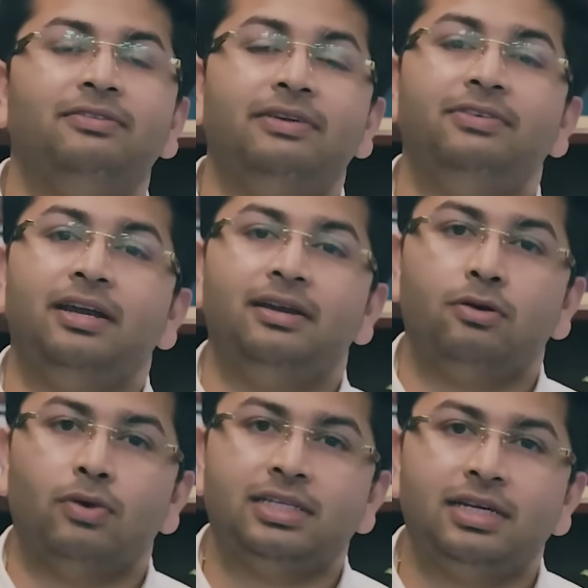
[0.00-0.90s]
When we
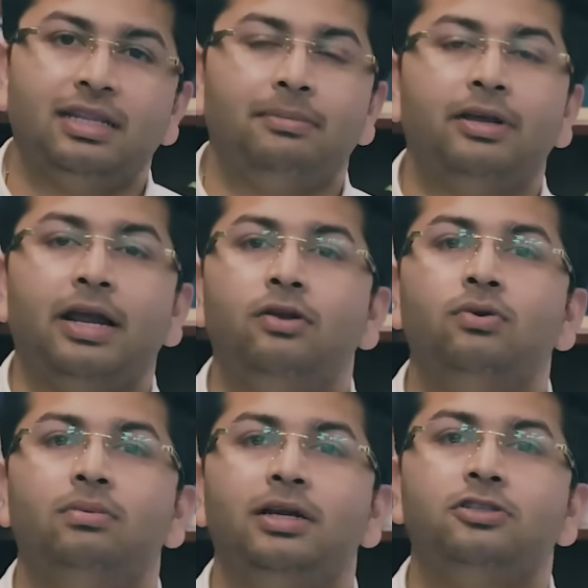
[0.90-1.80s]
requested them, can
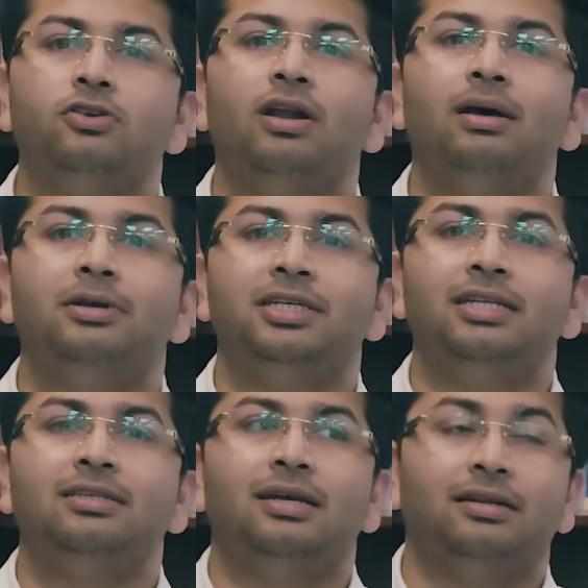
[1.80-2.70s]
you install our
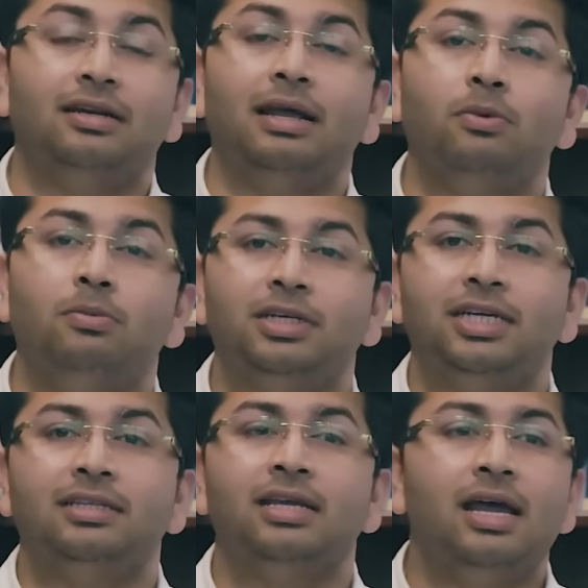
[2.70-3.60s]
machines, the demo
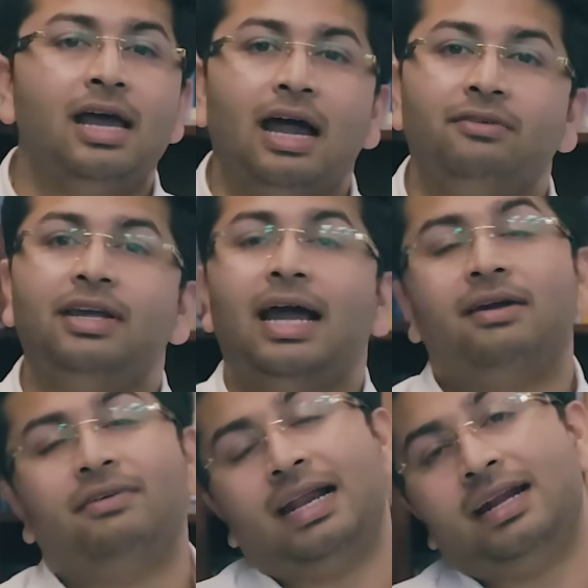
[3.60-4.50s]
machines, and we
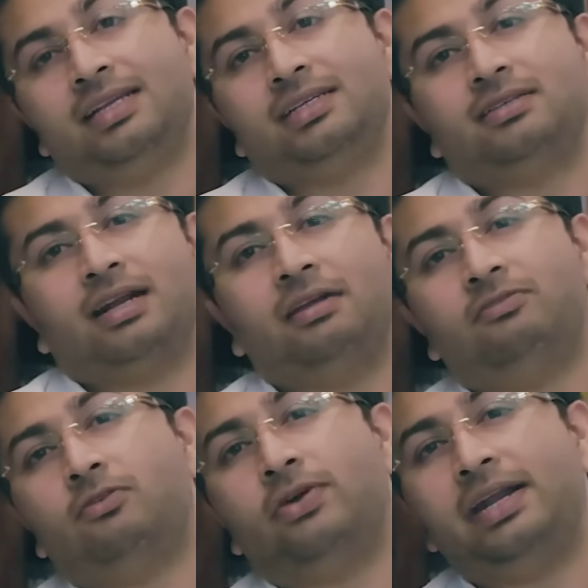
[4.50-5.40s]
had validations running
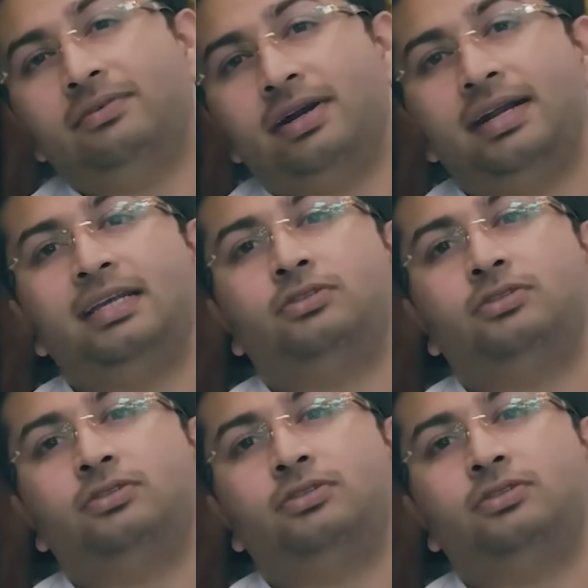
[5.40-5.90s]
for 21 days,